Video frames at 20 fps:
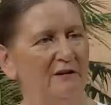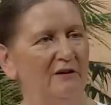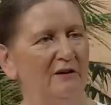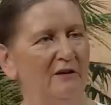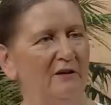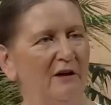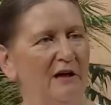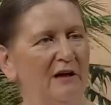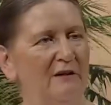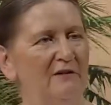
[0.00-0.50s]

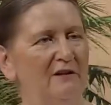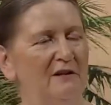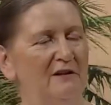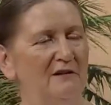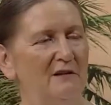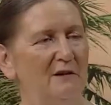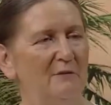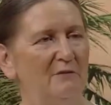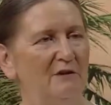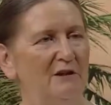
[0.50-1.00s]
having
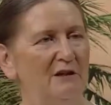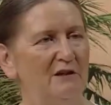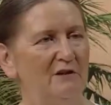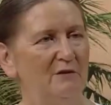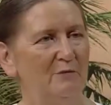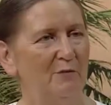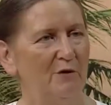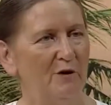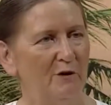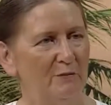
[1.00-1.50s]

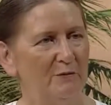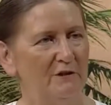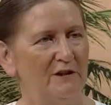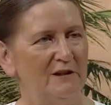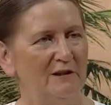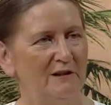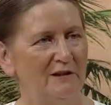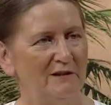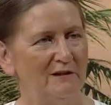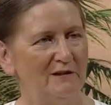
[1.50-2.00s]
somebody's
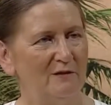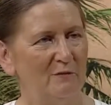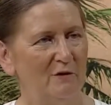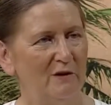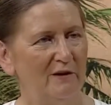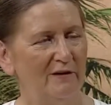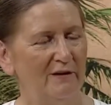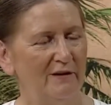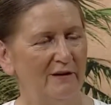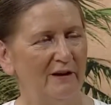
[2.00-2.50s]
property is
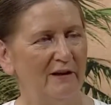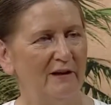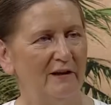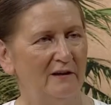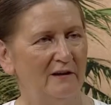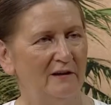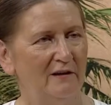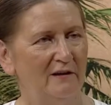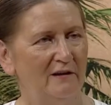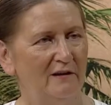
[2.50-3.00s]
one
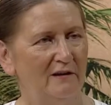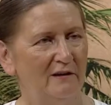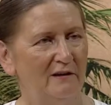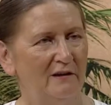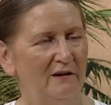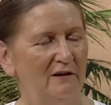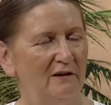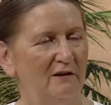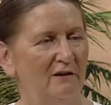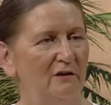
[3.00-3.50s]
thing.
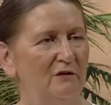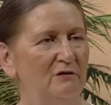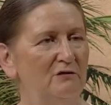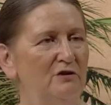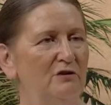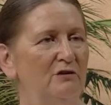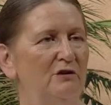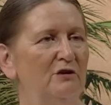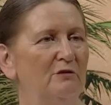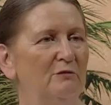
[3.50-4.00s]

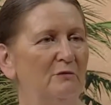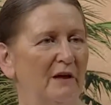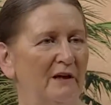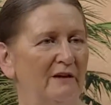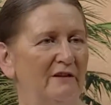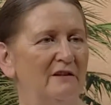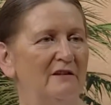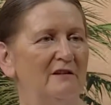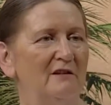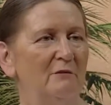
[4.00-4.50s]
Do you
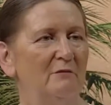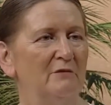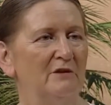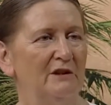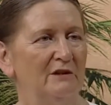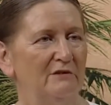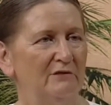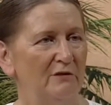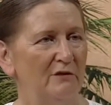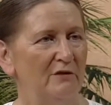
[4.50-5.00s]
marry
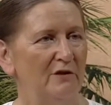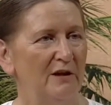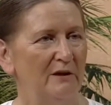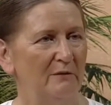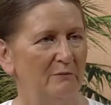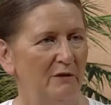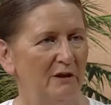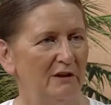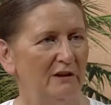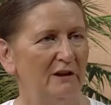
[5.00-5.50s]
somebody for
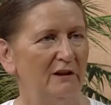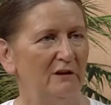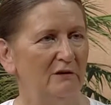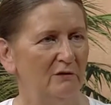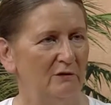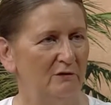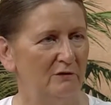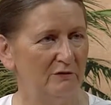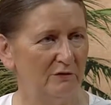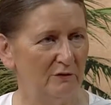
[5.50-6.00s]
their money
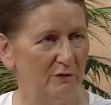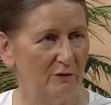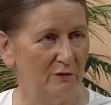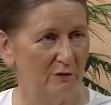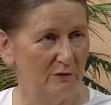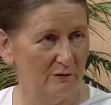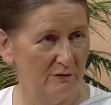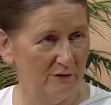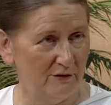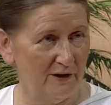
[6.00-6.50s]
or
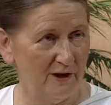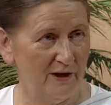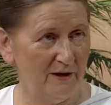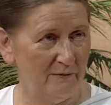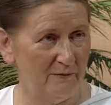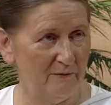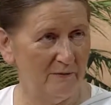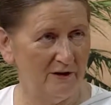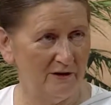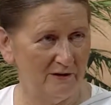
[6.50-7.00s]
for
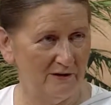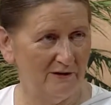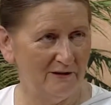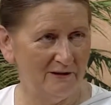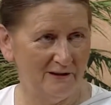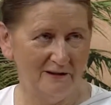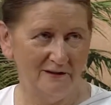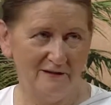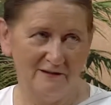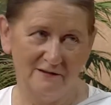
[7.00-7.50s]
them?
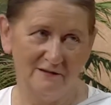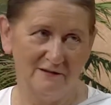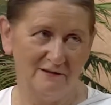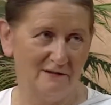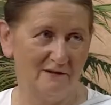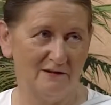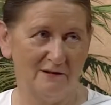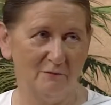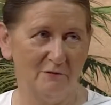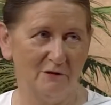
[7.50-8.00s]
It's
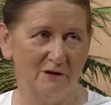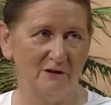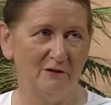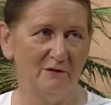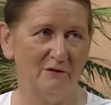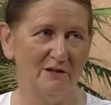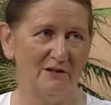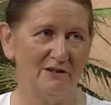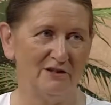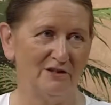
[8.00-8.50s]
a similar
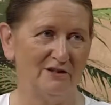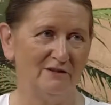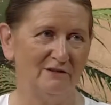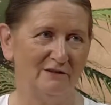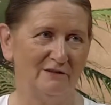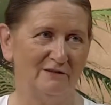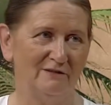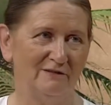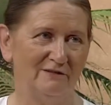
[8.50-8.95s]
question.